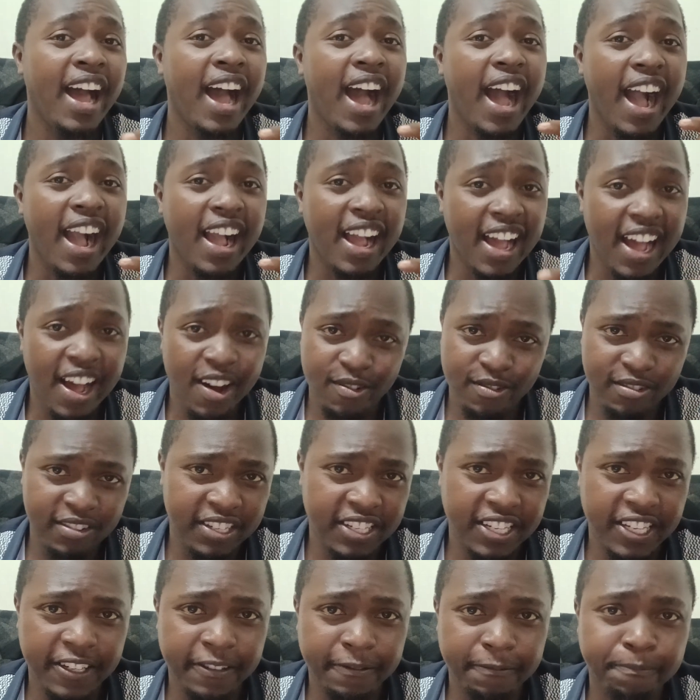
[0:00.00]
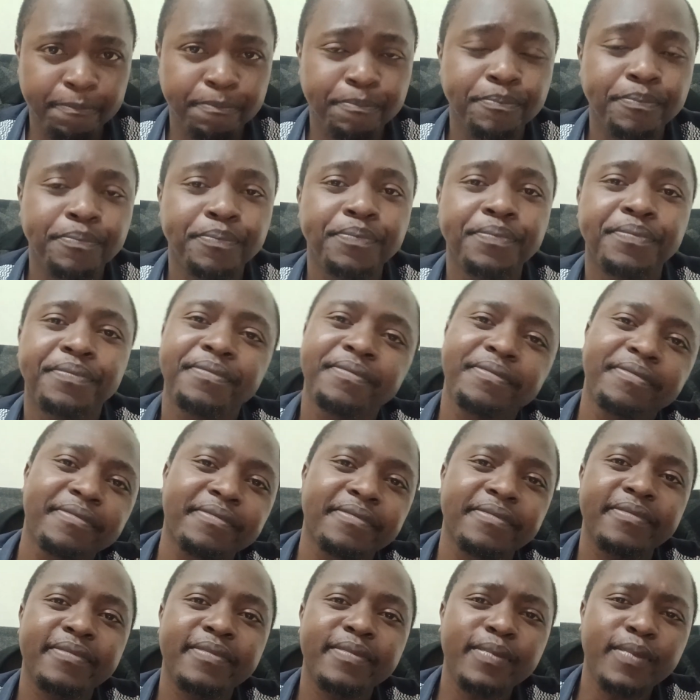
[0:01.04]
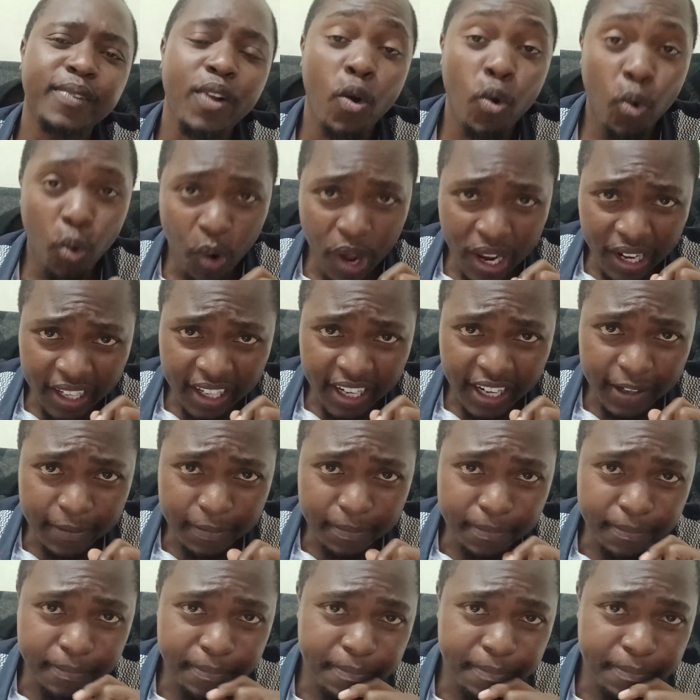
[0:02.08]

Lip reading: accounting. Welcome.